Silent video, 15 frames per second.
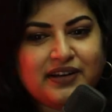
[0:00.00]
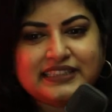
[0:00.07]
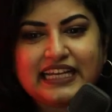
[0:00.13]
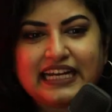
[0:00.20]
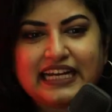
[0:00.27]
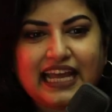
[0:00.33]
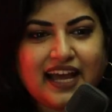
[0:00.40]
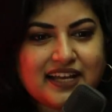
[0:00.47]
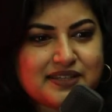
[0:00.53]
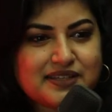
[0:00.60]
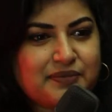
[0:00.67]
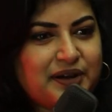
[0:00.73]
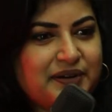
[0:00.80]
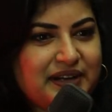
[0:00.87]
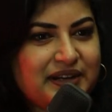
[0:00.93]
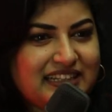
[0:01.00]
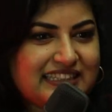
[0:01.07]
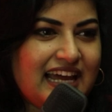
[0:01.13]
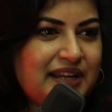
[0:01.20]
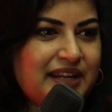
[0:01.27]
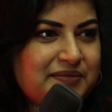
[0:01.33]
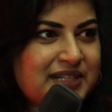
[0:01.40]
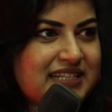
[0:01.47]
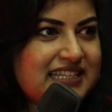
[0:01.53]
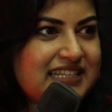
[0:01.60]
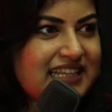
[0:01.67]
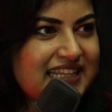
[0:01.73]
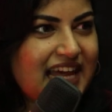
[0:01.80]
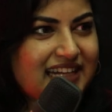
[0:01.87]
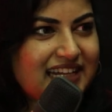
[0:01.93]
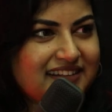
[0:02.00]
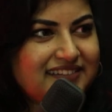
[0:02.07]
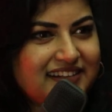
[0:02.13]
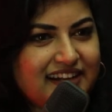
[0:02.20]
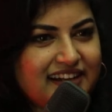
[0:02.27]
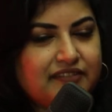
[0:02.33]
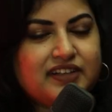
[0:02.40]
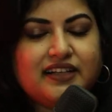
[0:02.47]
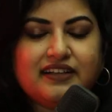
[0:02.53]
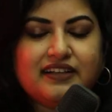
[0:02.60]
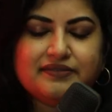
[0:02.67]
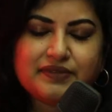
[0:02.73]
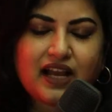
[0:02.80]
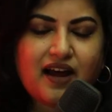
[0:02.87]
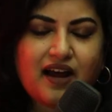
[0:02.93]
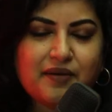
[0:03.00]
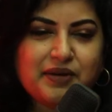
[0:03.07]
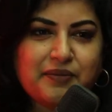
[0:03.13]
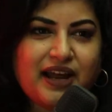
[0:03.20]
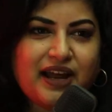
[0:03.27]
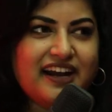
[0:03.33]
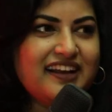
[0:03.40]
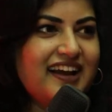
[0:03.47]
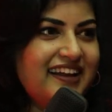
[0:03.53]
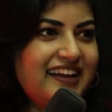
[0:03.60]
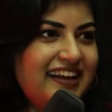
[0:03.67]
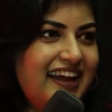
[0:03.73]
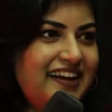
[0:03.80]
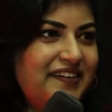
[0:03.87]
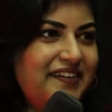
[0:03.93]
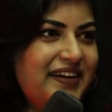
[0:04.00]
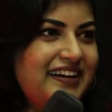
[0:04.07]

and cares about his animals at that level can't be a bad guy at all.